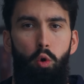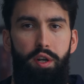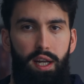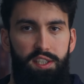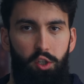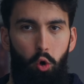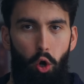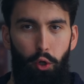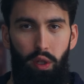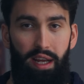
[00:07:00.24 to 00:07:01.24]
more intense
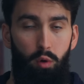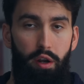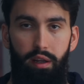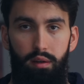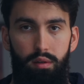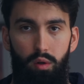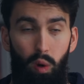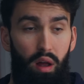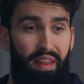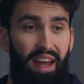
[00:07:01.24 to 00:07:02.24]
cardio like running?
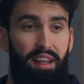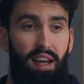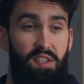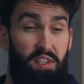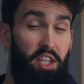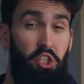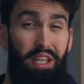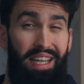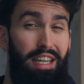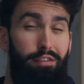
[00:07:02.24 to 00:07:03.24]
Well, in that case, it's
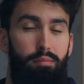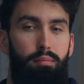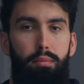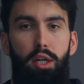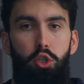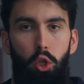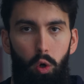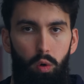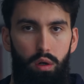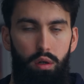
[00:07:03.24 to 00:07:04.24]
actually even much
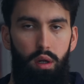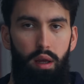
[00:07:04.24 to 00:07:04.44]
lower.